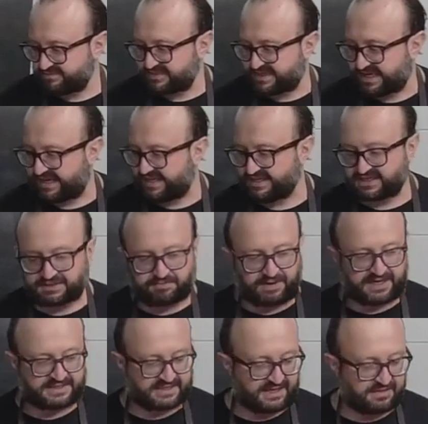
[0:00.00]
tahin
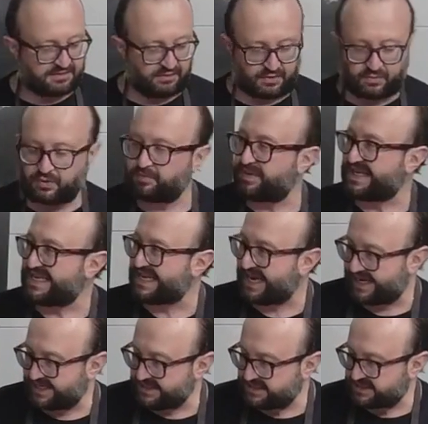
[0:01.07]
spice I thought would be
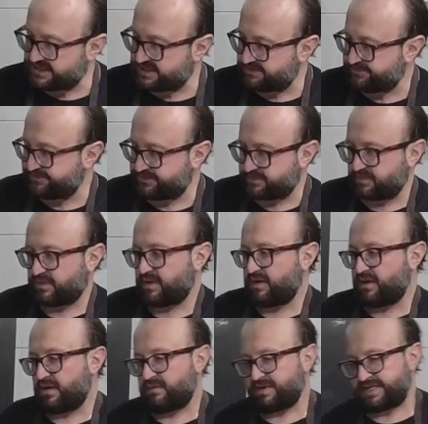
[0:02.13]
nice.
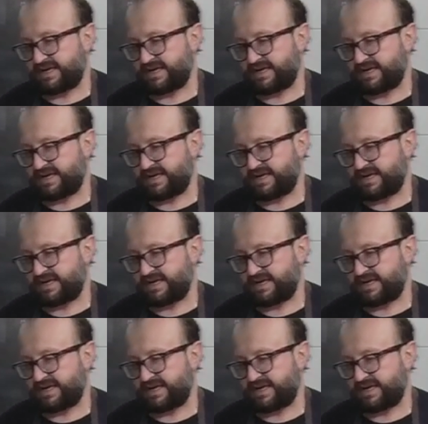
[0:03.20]
But